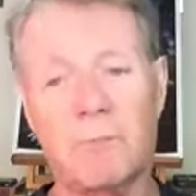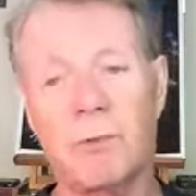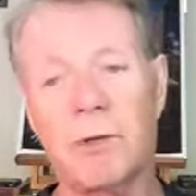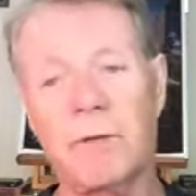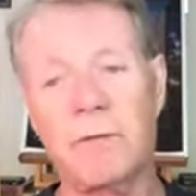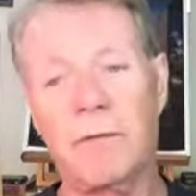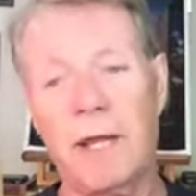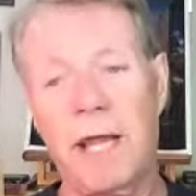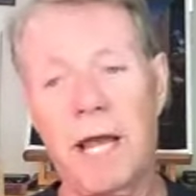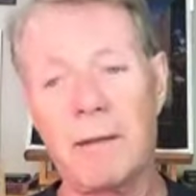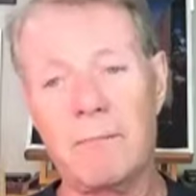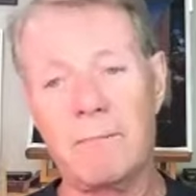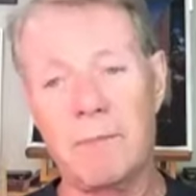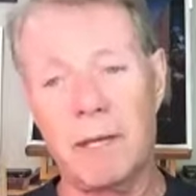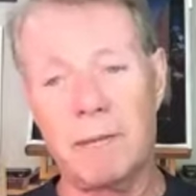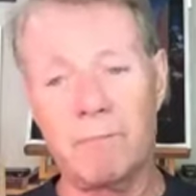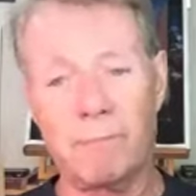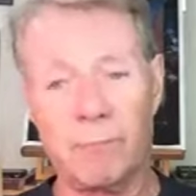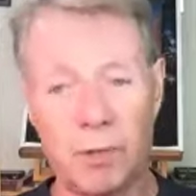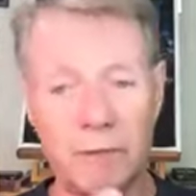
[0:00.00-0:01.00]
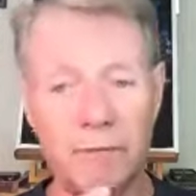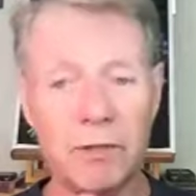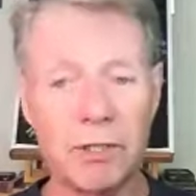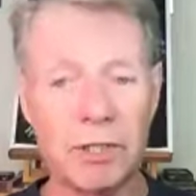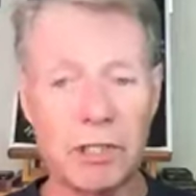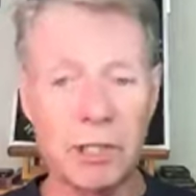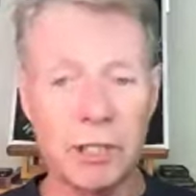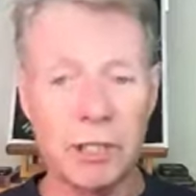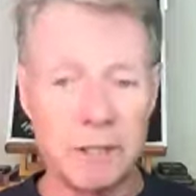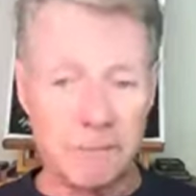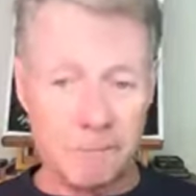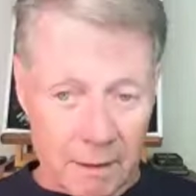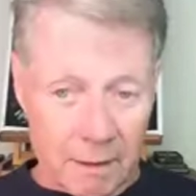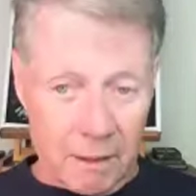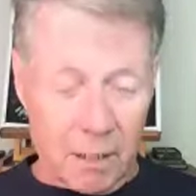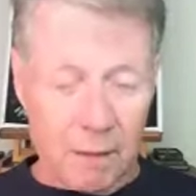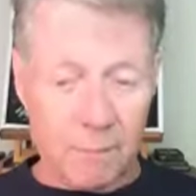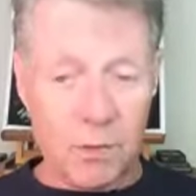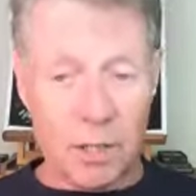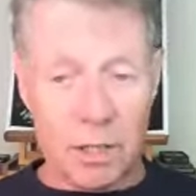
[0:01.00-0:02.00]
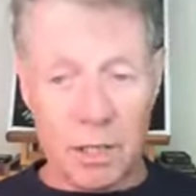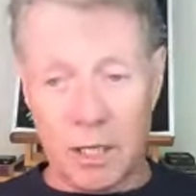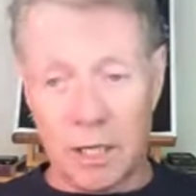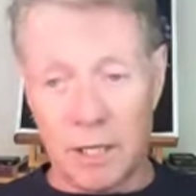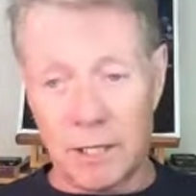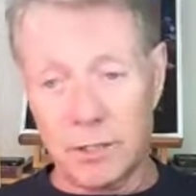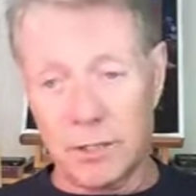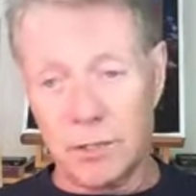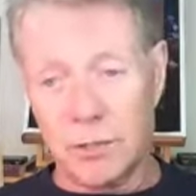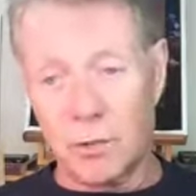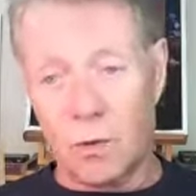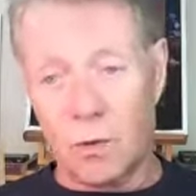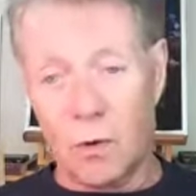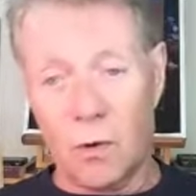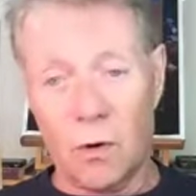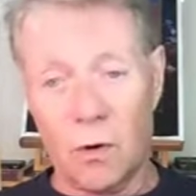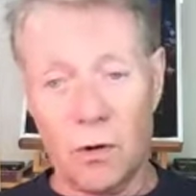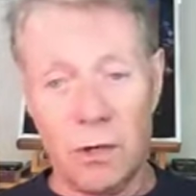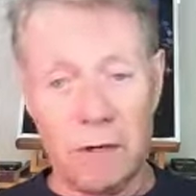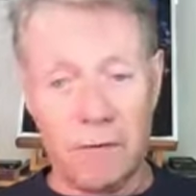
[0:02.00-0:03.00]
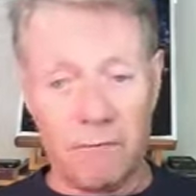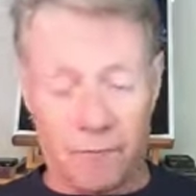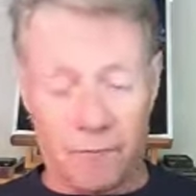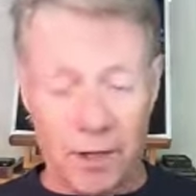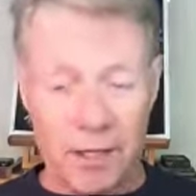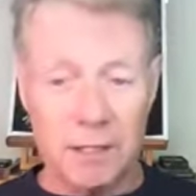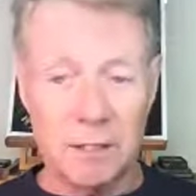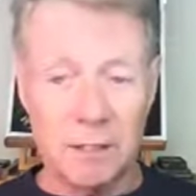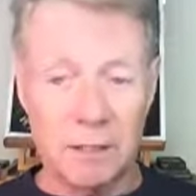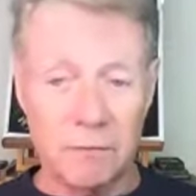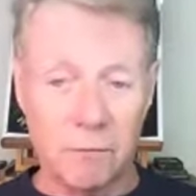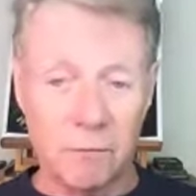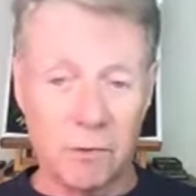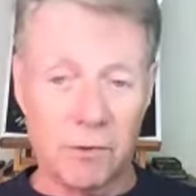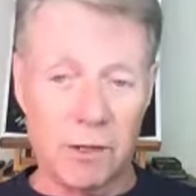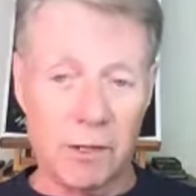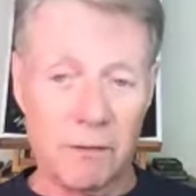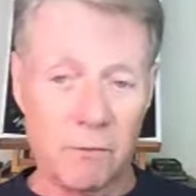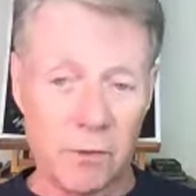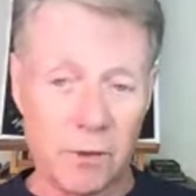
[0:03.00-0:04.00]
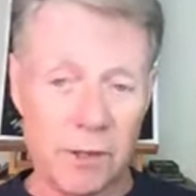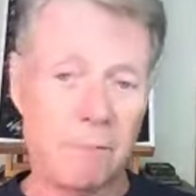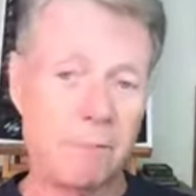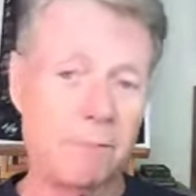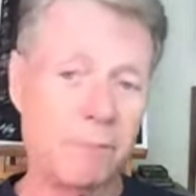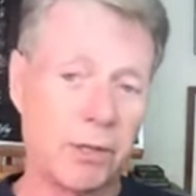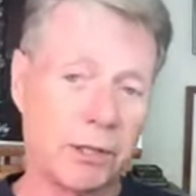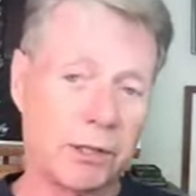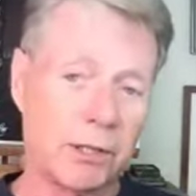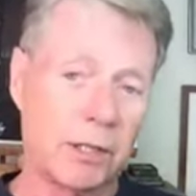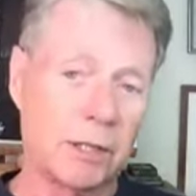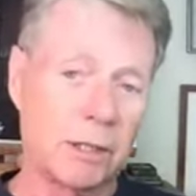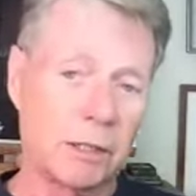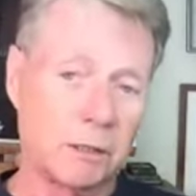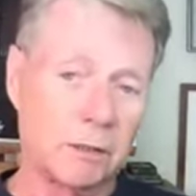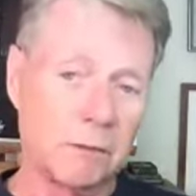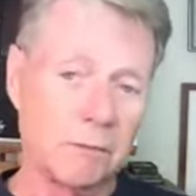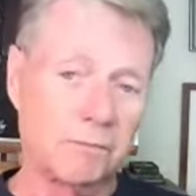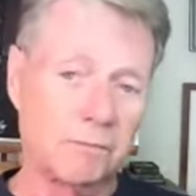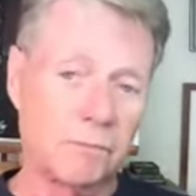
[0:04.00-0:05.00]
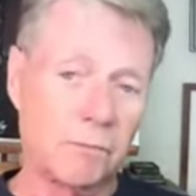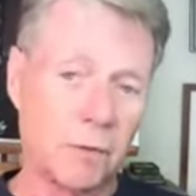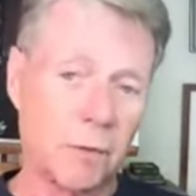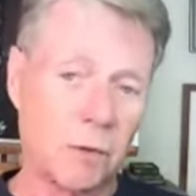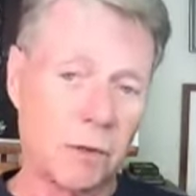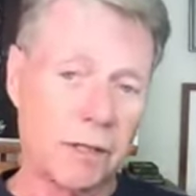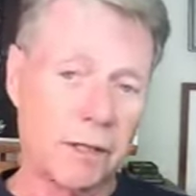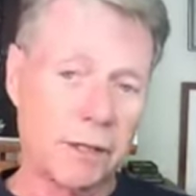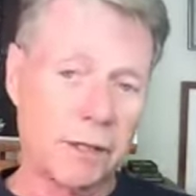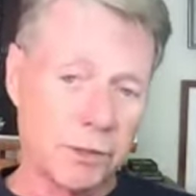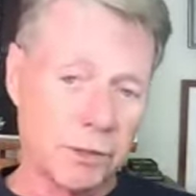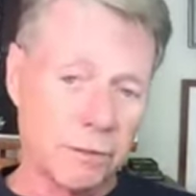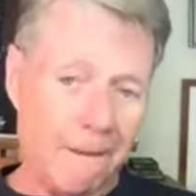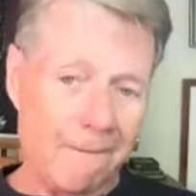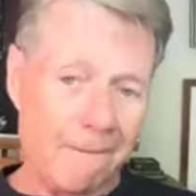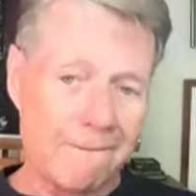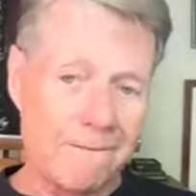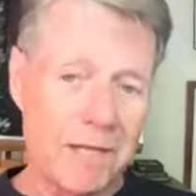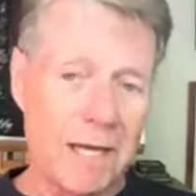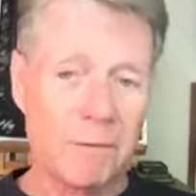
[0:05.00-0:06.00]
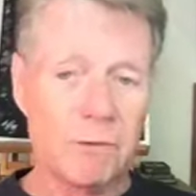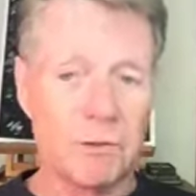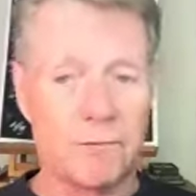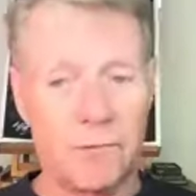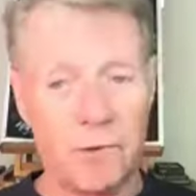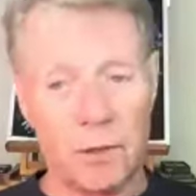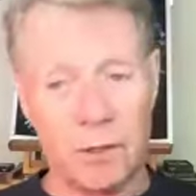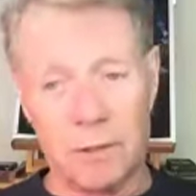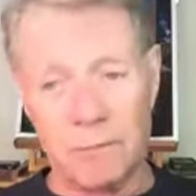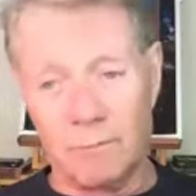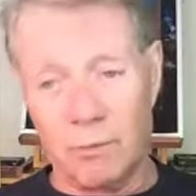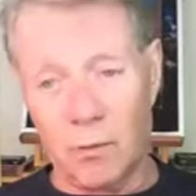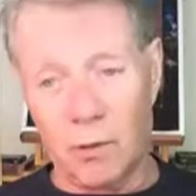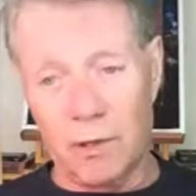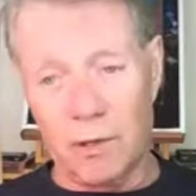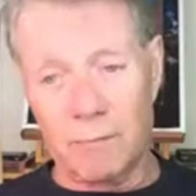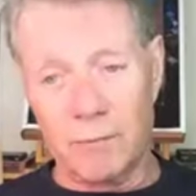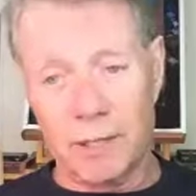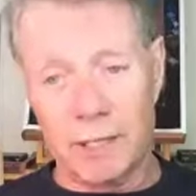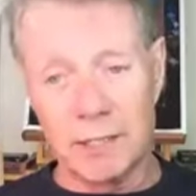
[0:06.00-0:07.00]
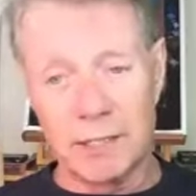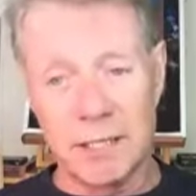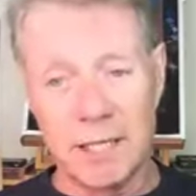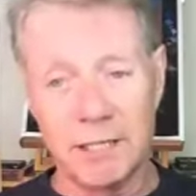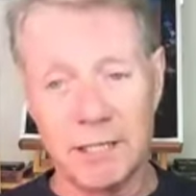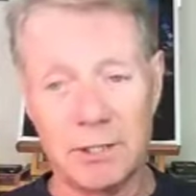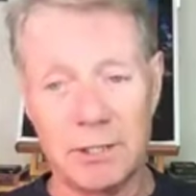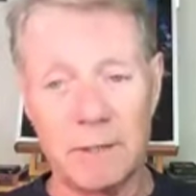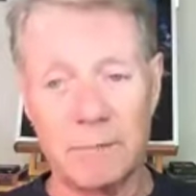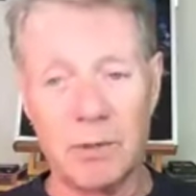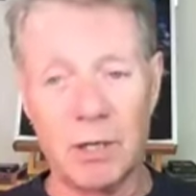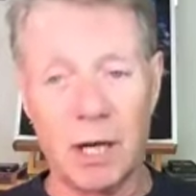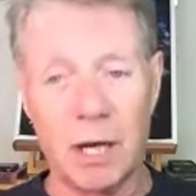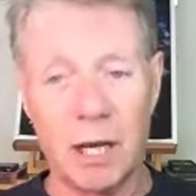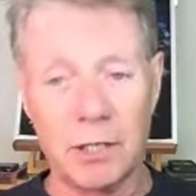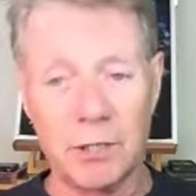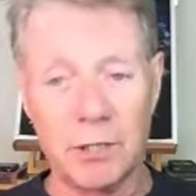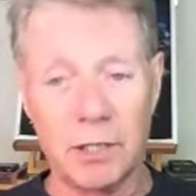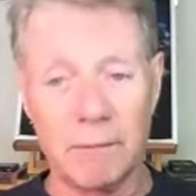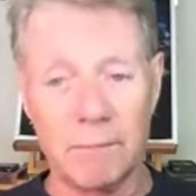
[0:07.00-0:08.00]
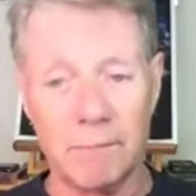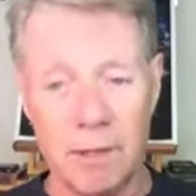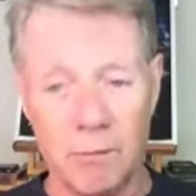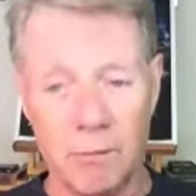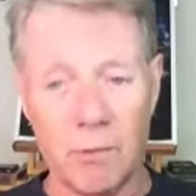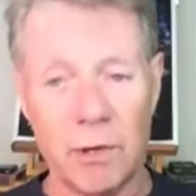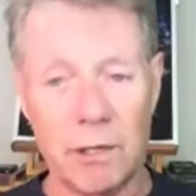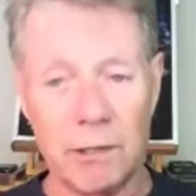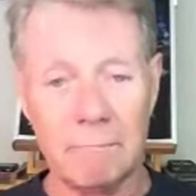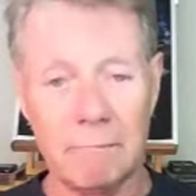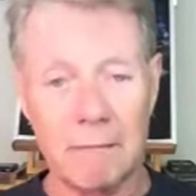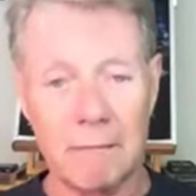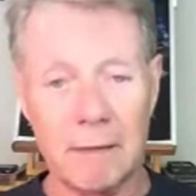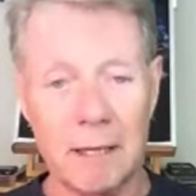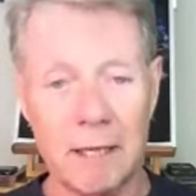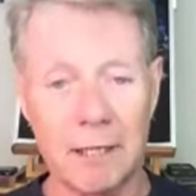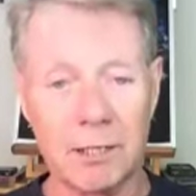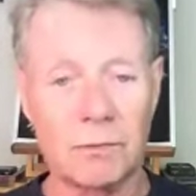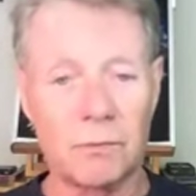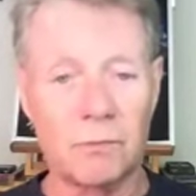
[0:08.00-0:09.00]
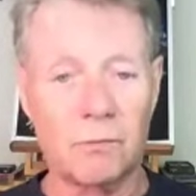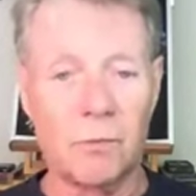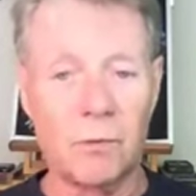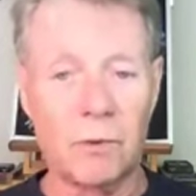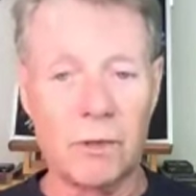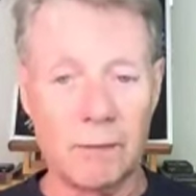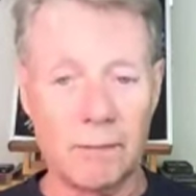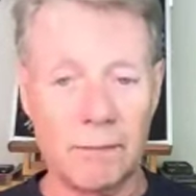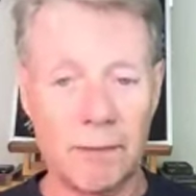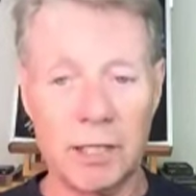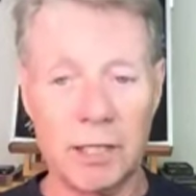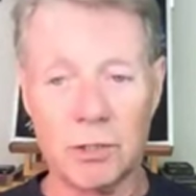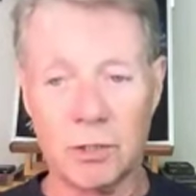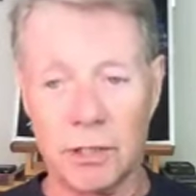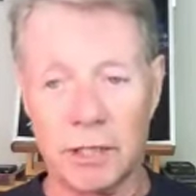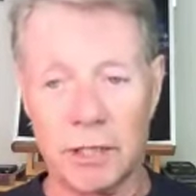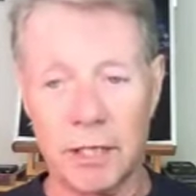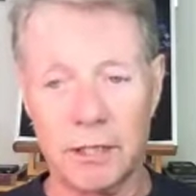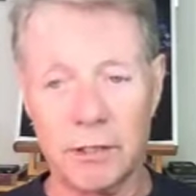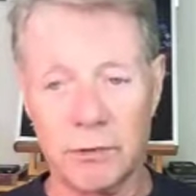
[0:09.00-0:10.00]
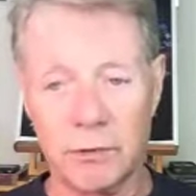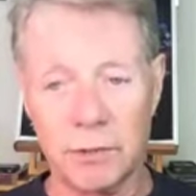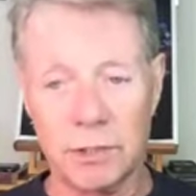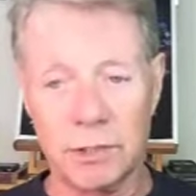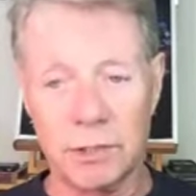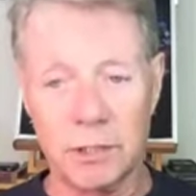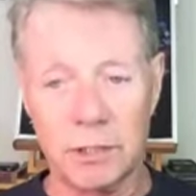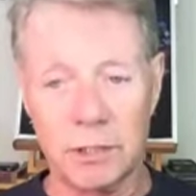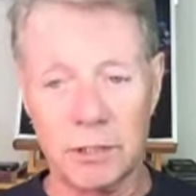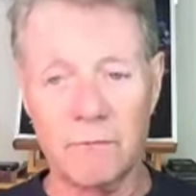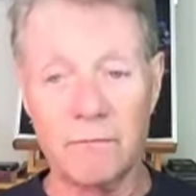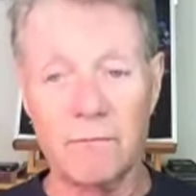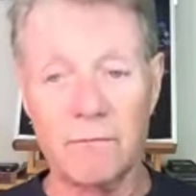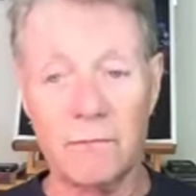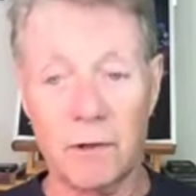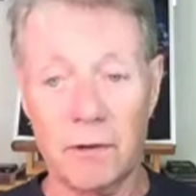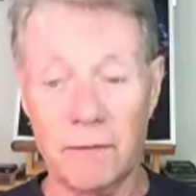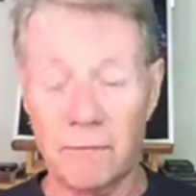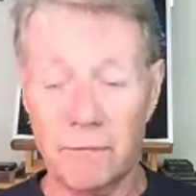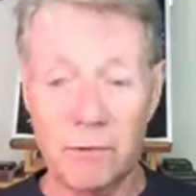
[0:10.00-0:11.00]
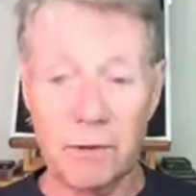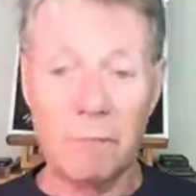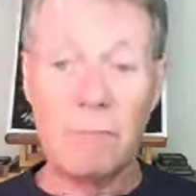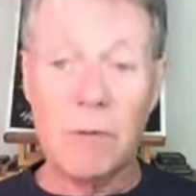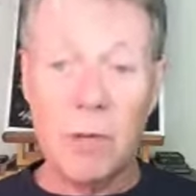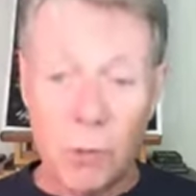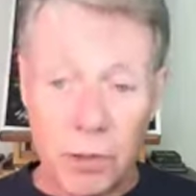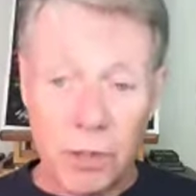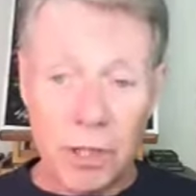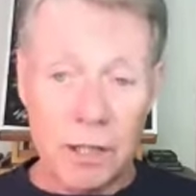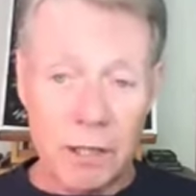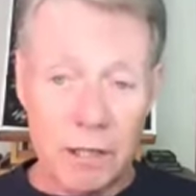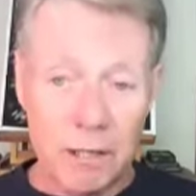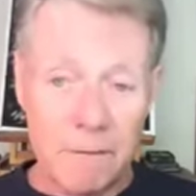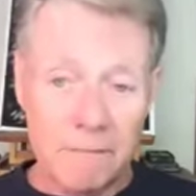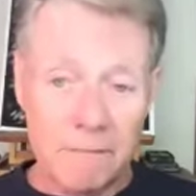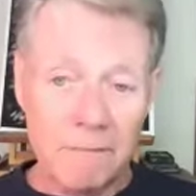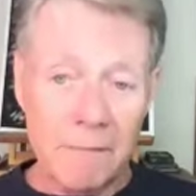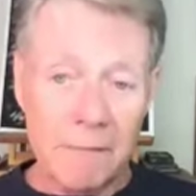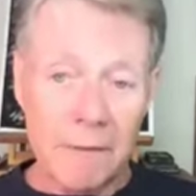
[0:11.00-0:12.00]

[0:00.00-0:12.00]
had been previously immunized or infected with that particular organism. That was very important, because that's immunologic memory. That's one of the major characteristics of immunity.